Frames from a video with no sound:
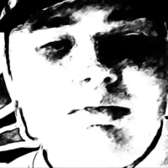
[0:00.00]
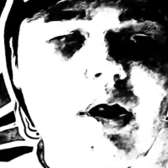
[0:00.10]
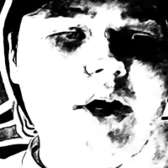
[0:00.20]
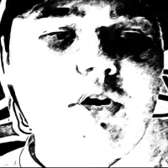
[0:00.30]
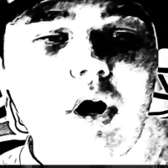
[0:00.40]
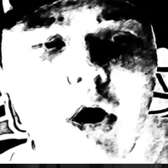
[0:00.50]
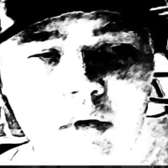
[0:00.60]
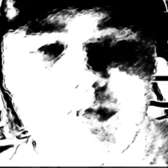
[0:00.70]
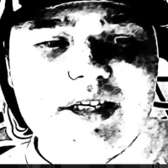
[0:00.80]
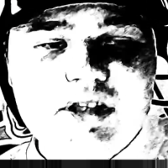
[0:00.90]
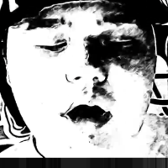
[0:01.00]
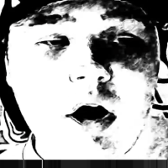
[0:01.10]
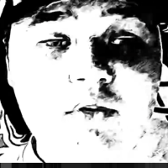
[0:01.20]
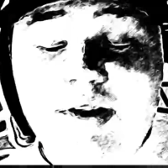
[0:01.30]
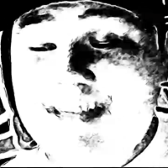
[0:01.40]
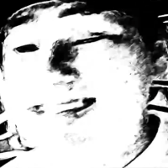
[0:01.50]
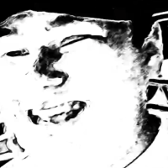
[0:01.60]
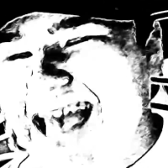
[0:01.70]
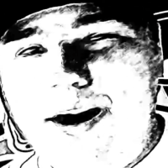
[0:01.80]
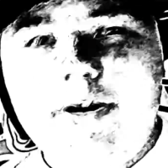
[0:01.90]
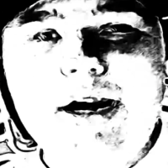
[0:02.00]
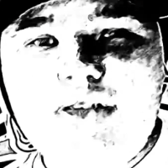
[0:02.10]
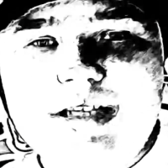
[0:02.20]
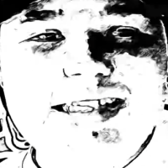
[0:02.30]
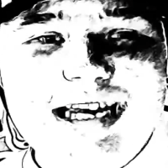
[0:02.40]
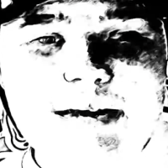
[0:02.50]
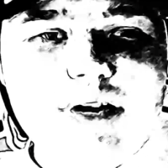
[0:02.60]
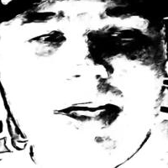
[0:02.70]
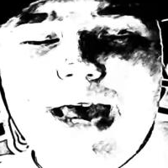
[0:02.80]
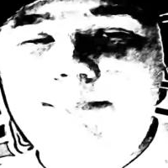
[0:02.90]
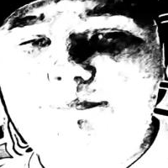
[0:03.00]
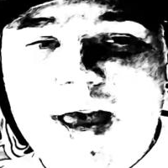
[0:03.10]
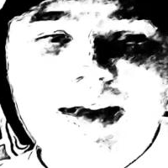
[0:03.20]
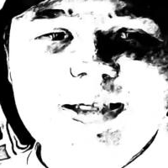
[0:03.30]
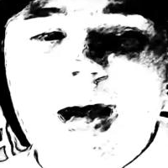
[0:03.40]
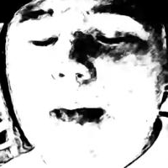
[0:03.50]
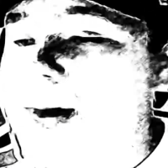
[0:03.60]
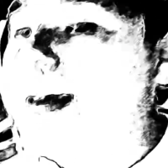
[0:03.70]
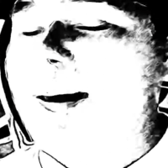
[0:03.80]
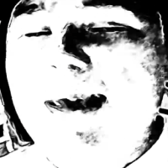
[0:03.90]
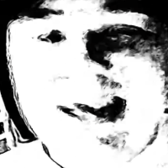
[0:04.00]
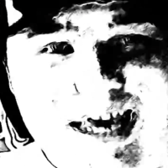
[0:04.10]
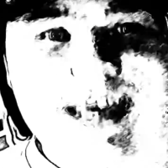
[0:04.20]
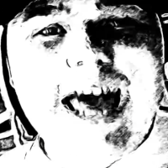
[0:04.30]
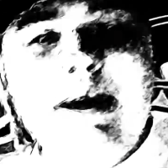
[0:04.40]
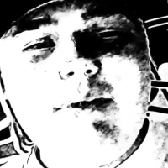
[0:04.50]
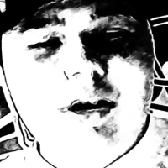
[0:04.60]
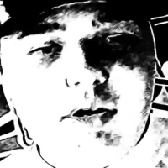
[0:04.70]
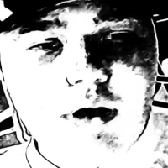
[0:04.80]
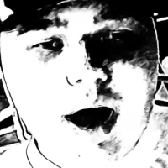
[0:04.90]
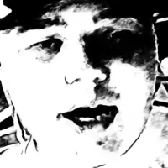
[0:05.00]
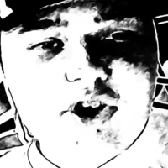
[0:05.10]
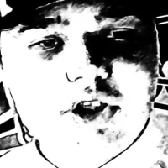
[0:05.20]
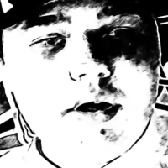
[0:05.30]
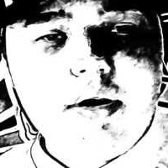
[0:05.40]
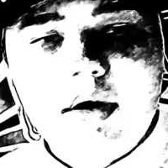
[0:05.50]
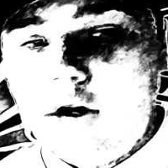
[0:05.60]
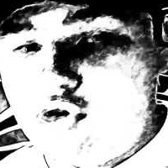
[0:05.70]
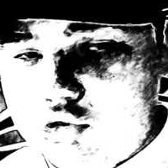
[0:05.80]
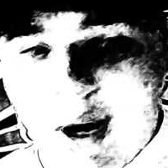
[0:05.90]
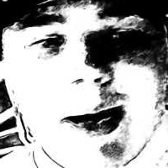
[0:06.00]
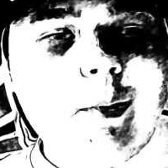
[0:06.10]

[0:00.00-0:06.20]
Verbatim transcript: player on this offense. Carried the team today big time. He came in clutch. Drake